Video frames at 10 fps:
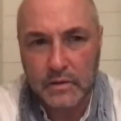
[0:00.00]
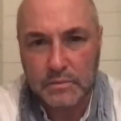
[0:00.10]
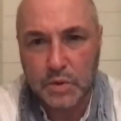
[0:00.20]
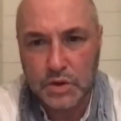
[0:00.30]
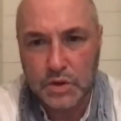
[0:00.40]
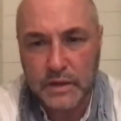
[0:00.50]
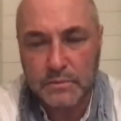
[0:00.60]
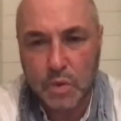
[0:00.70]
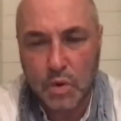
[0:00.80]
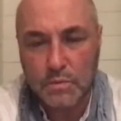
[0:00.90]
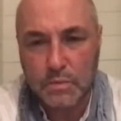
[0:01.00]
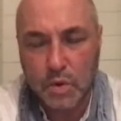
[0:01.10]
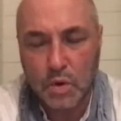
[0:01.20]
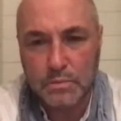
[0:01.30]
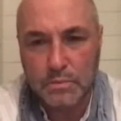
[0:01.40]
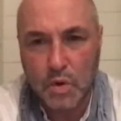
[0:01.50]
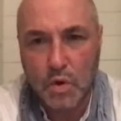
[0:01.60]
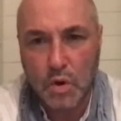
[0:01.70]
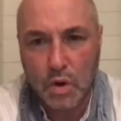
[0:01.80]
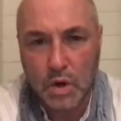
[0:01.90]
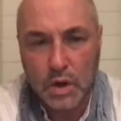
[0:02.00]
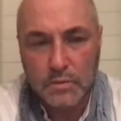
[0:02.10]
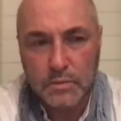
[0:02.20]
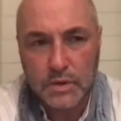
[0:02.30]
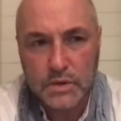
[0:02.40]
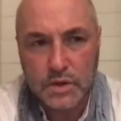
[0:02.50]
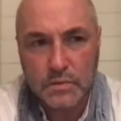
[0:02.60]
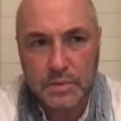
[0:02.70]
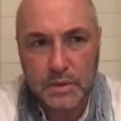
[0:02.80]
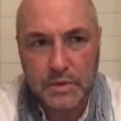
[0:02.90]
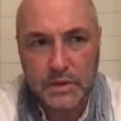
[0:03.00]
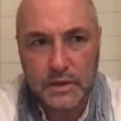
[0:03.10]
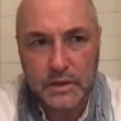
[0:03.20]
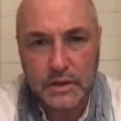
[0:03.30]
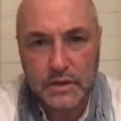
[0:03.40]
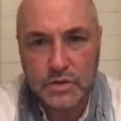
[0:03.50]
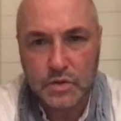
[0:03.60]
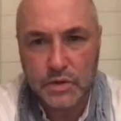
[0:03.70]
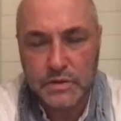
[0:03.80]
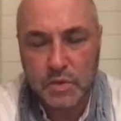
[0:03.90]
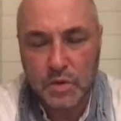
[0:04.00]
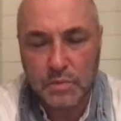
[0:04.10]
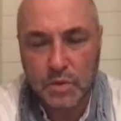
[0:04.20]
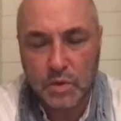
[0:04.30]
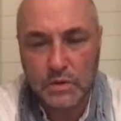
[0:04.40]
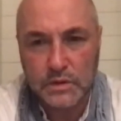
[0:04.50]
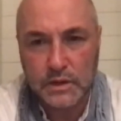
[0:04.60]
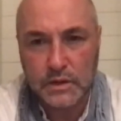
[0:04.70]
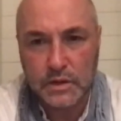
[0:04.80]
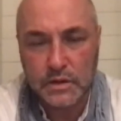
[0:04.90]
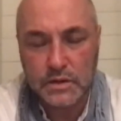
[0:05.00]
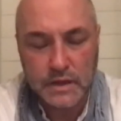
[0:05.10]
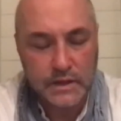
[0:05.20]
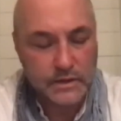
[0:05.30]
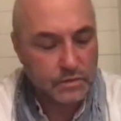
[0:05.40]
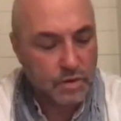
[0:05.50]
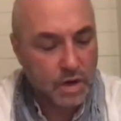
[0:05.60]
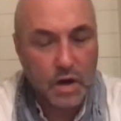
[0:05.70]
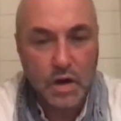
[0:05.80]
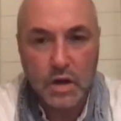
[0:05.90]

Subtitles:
push that more and more and more, because certain people think that their story is more important than the others, and they're wrong.